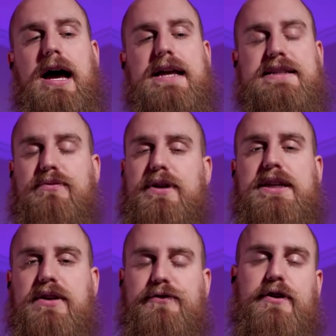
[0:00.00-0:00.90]
It's a really
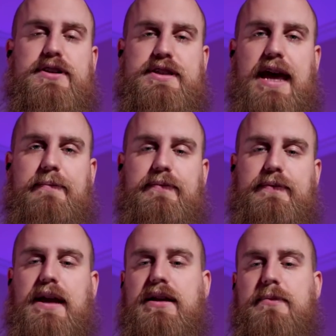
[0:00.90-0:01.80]
good first step,
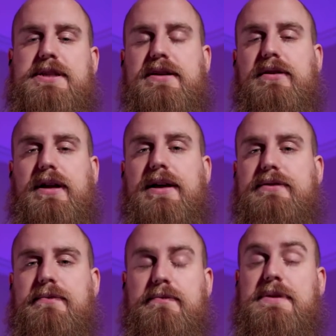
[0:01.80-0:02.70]
getting your
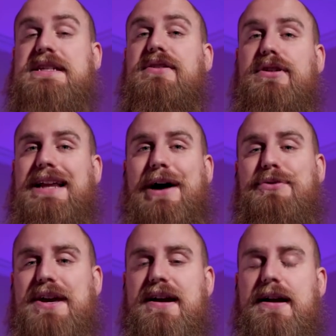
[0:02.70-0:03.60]
material
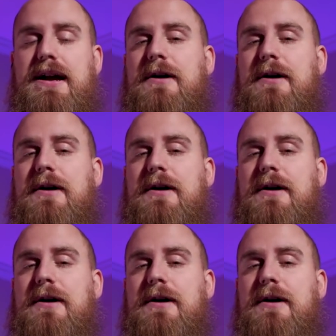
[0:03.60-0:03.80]
out there.